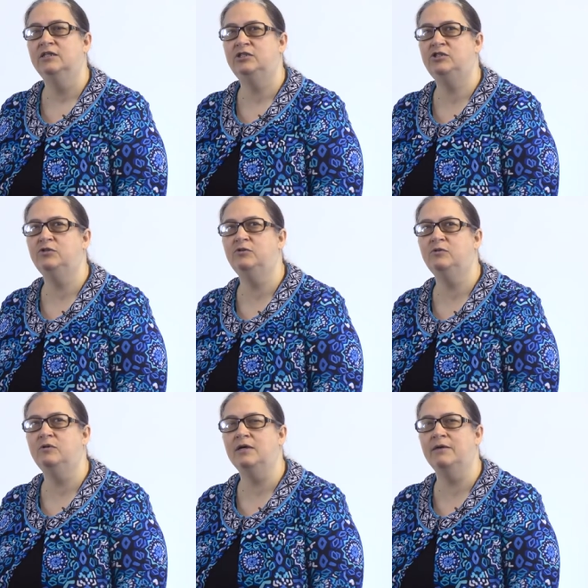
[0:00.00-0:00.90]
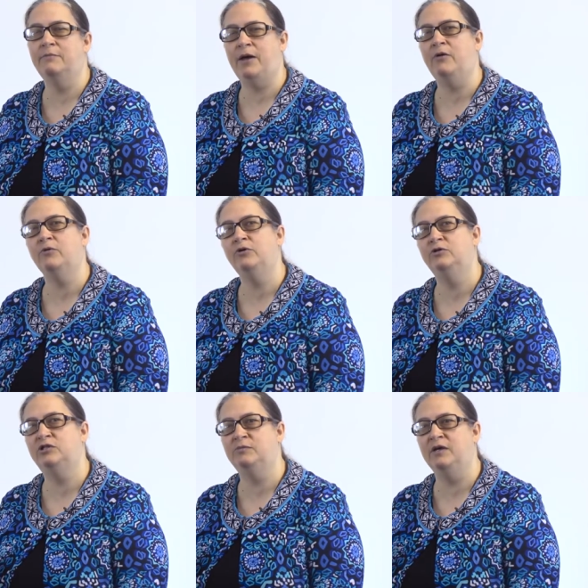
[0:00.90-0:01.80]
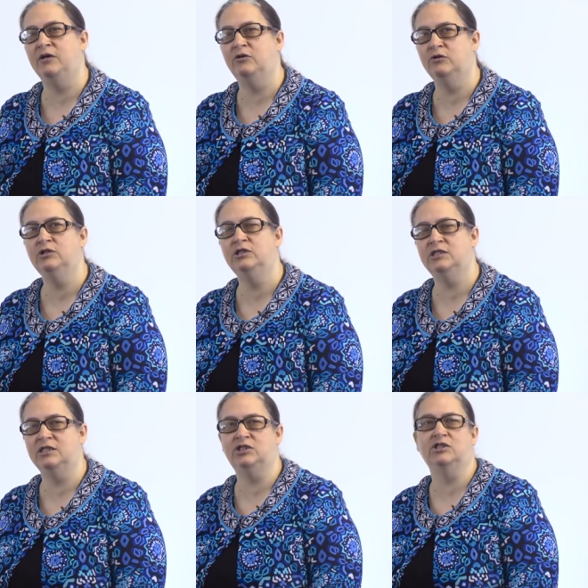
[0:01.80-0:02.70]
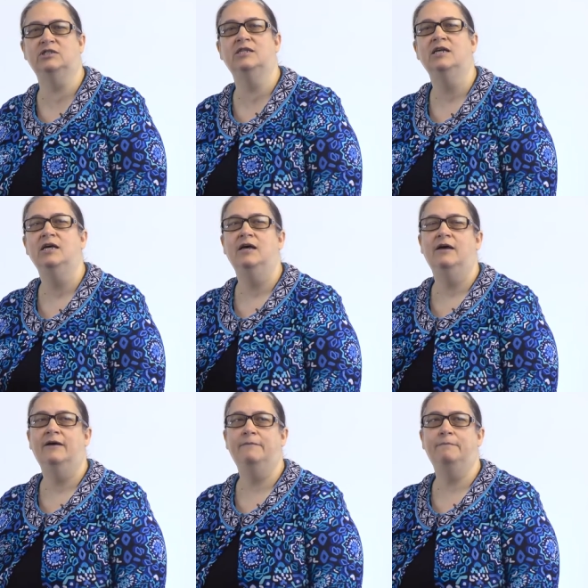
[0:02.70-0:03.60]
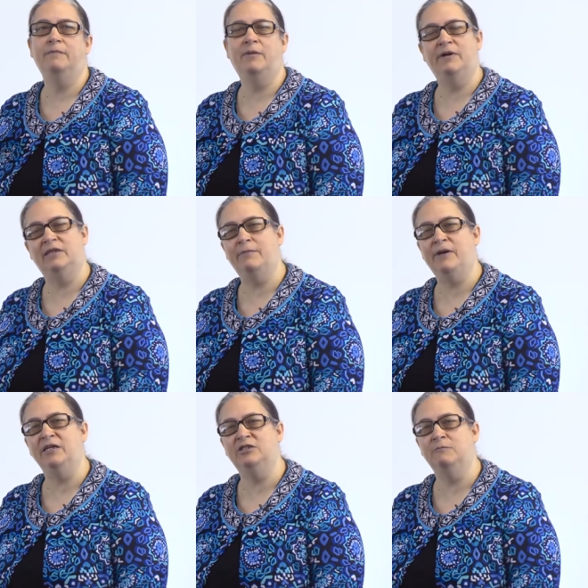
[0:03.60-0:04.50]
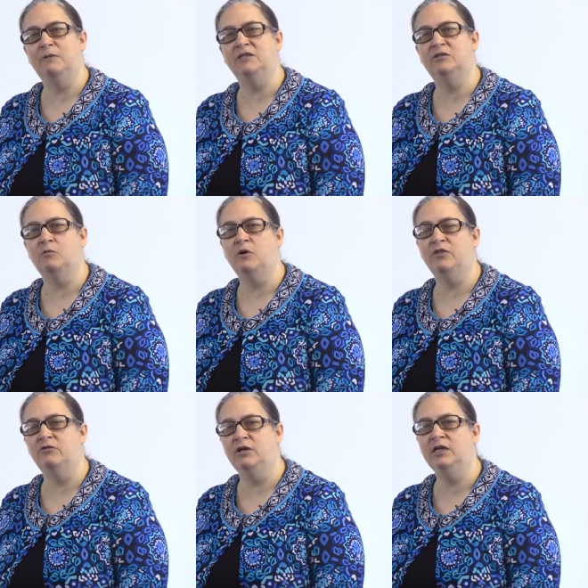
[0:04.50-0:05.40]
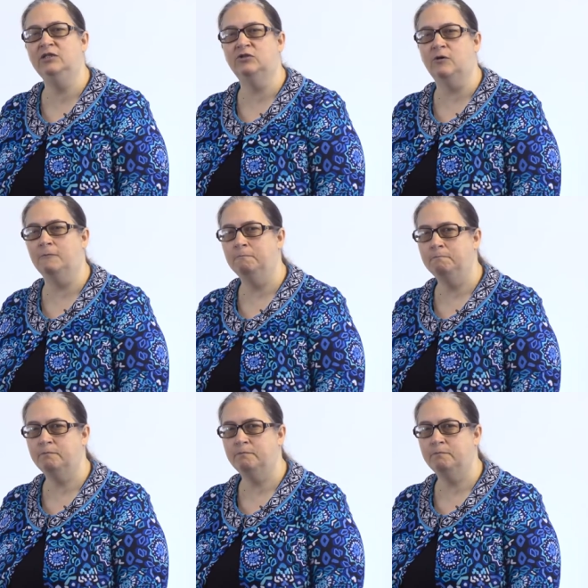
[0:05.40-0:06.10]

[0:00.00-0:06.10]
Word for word: to empower you to make good decisions about that patient based on what their needs are.